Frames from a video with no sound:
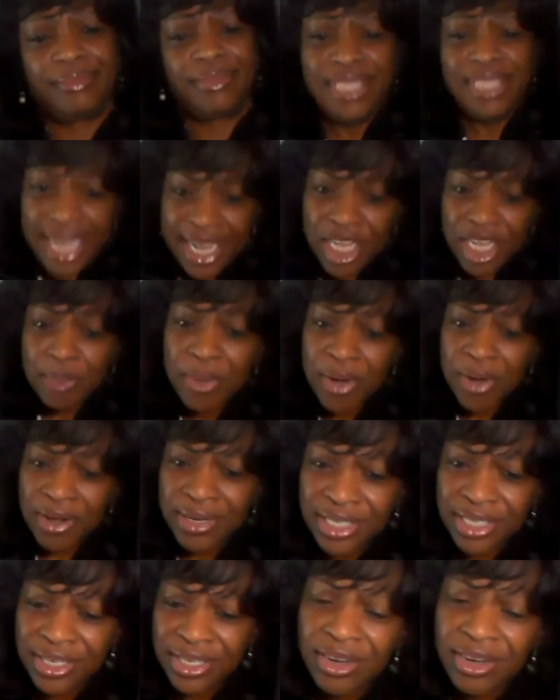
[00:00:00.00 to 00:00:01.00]
Take your
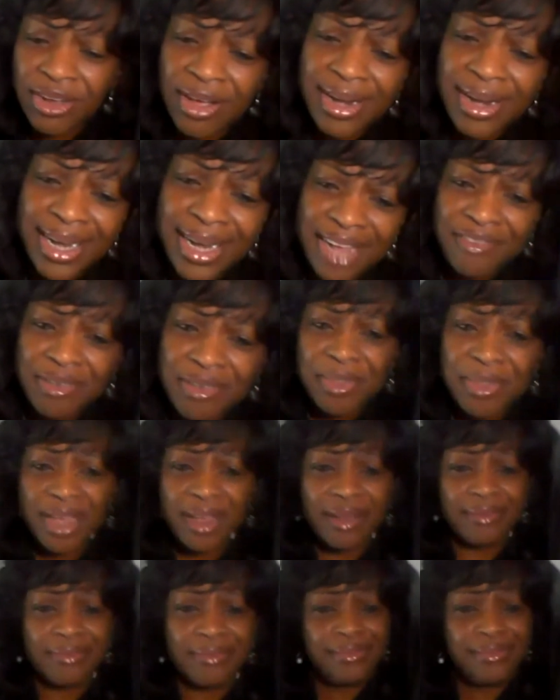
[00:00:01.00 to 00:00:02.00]
burden to the Lord and leave them
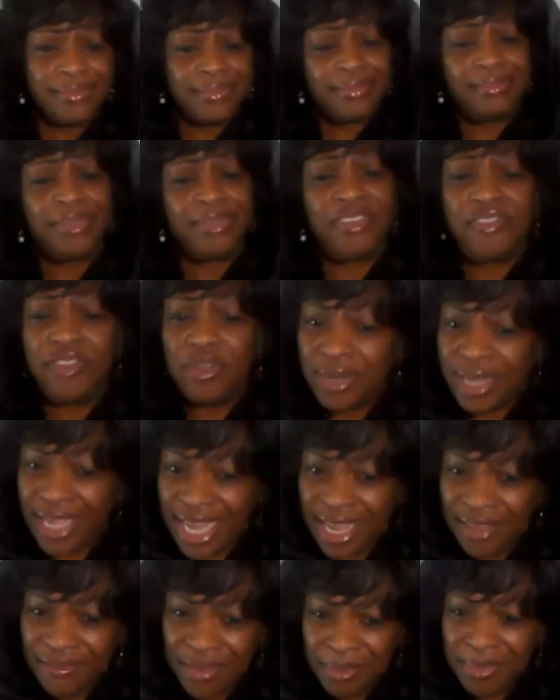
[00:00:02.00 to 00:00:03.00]
there. If you
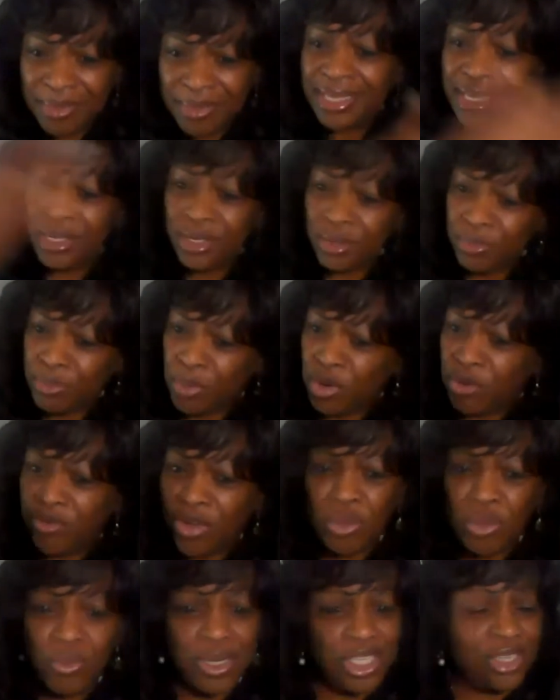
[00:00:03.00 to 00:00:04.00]
leave them, then you move
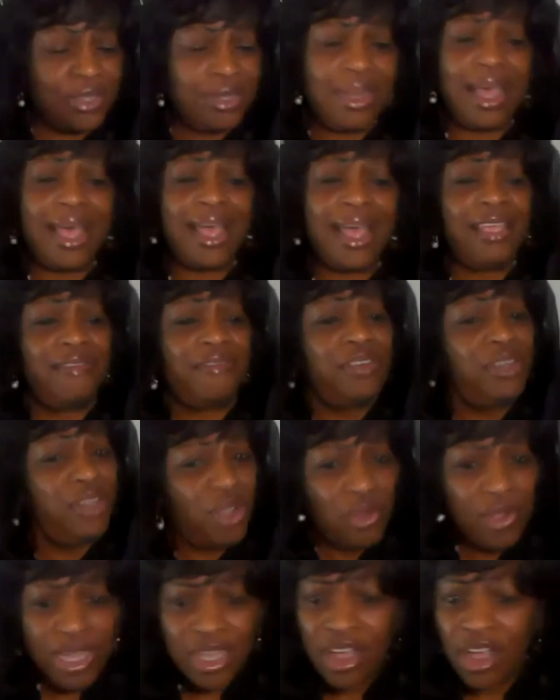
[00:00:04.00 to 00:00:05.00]
on with your life,
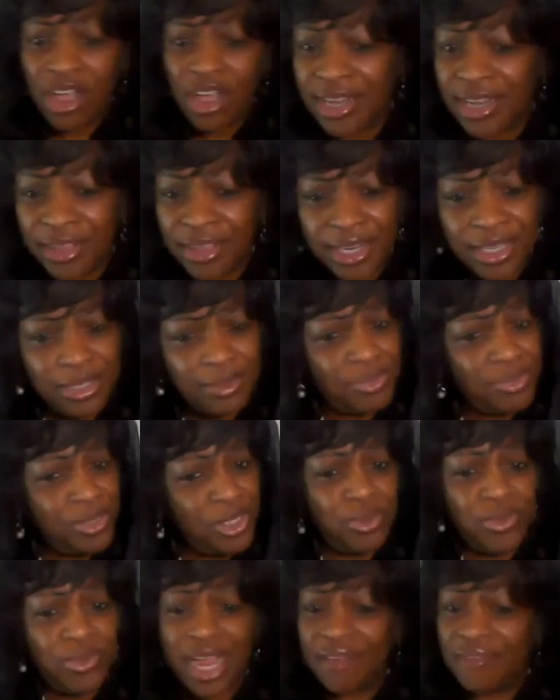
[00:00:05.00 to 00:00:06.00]
knowing God's gonna
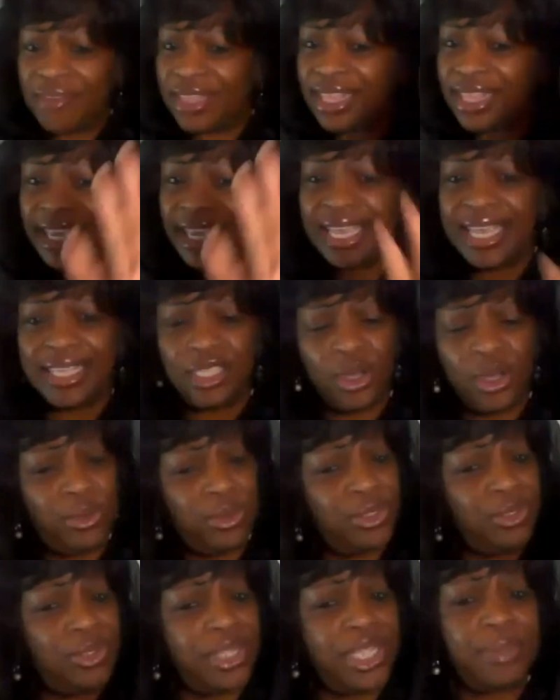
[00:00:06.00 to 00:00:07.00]
do everything he
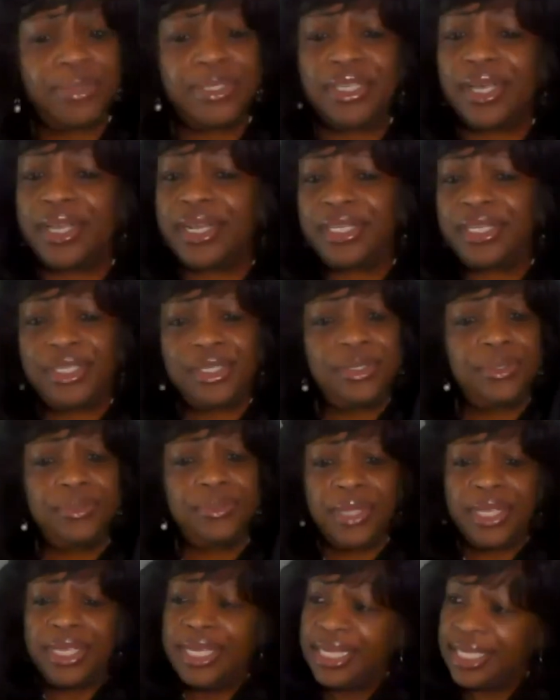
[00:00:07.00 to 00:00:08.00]
told you he was gonna do.
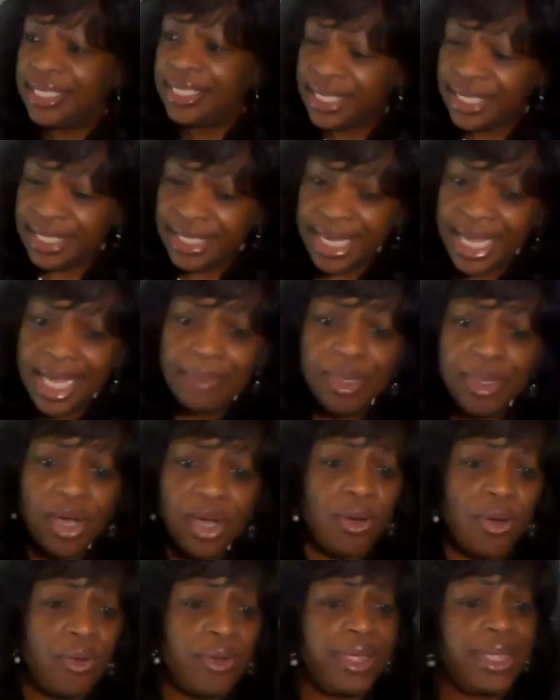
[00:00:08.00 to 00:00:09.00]
Just keep
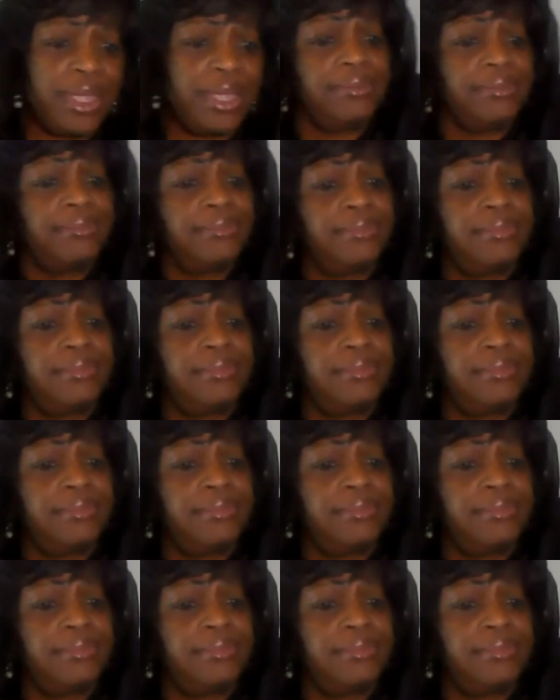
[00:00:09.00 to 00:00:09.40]
going.